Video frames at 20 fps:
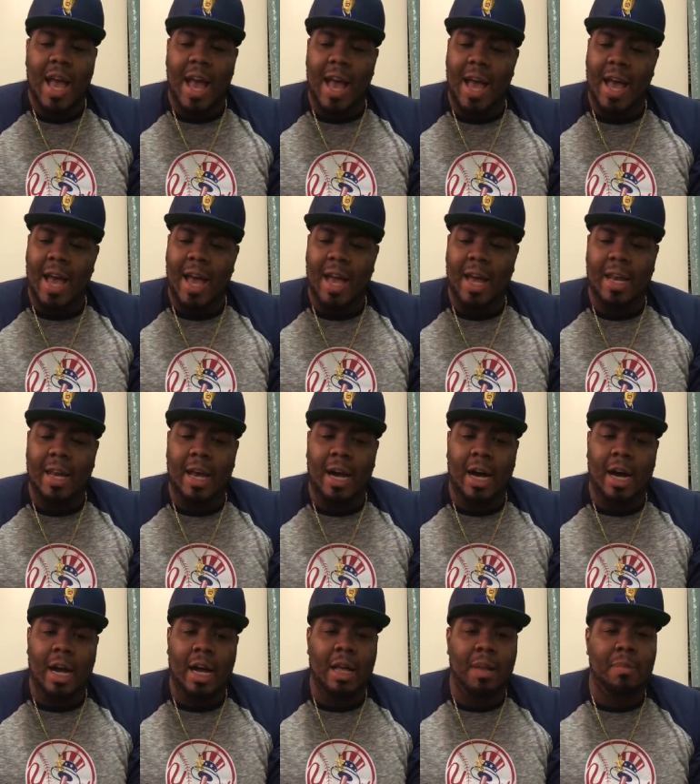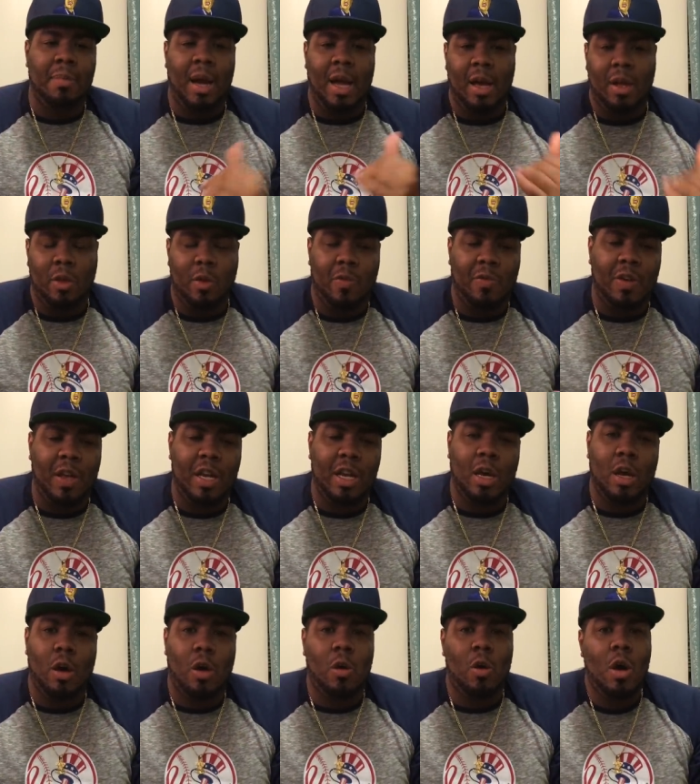and uh, in my other
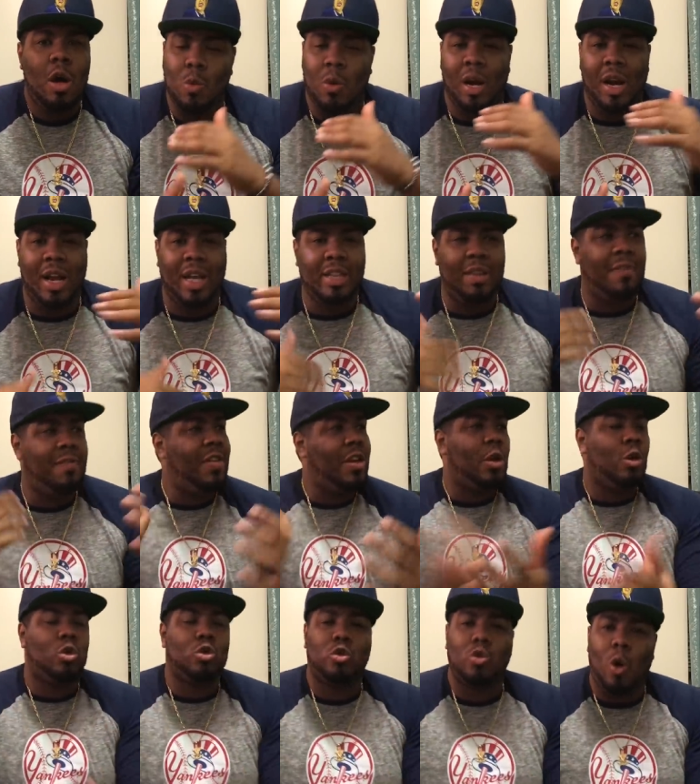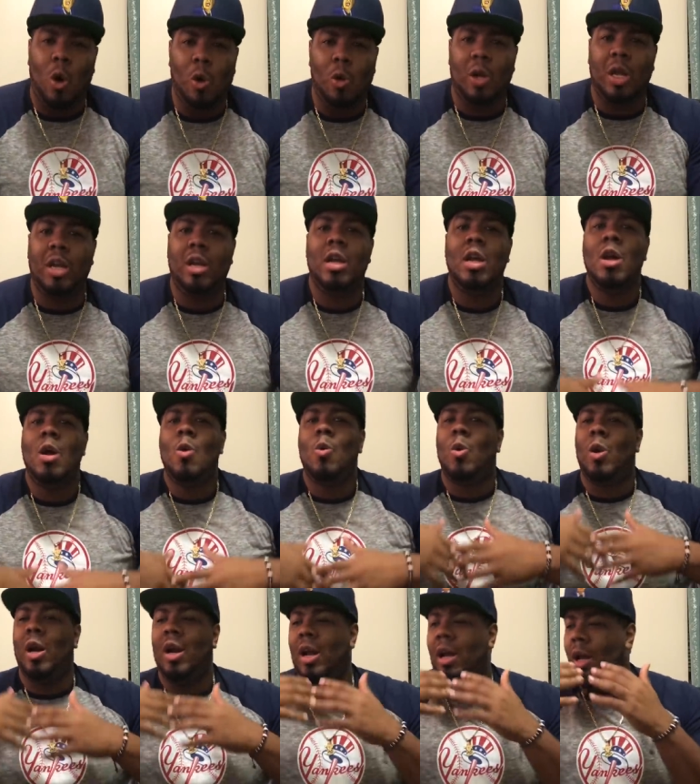video. We're going to get the videos rolling. We're going